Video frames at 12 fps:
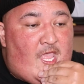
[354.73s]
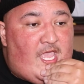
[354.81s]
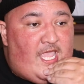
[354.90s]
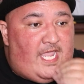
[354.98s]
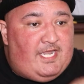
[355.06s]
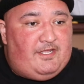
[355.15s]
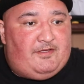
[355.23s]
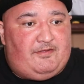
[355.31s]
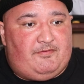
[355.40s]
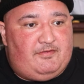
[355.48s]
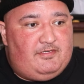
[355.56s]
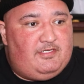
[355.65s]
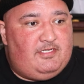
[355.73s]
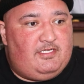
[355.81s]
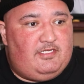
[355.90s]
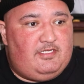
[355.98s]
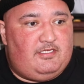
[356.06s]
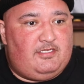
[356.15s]
And
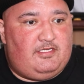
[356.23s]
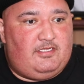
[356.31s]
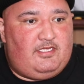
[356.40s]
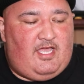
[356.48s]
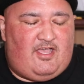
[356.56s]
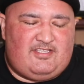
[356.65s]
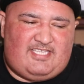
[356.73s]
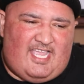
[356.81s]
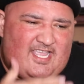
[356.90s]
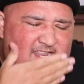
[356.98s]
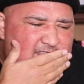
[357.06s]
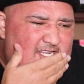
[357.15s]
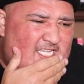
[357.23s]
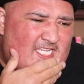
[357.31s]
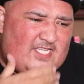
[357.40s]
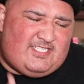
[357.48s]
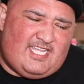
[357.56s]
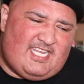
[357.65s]
I was like, can
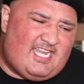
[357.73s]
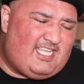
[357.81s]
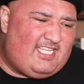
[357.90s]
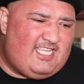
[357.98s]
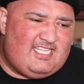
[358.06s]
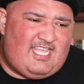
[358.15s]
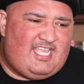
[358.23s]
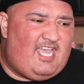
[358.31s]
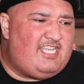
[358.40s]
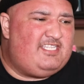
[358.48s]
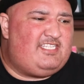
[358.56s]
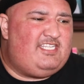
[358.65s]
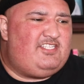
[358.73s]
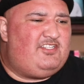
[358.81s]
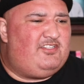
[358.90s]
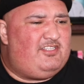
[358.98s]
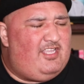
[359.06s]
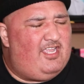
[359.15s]
you say that again? Like, I just need you
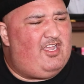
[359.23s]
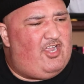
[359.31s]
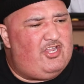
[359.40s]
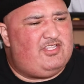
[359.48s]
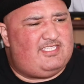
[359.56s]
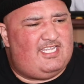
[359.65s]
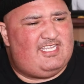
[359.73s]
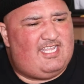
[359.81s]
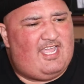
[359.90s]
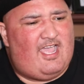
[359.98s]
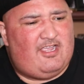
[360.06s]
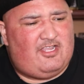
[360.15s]
to, like, are you saying that I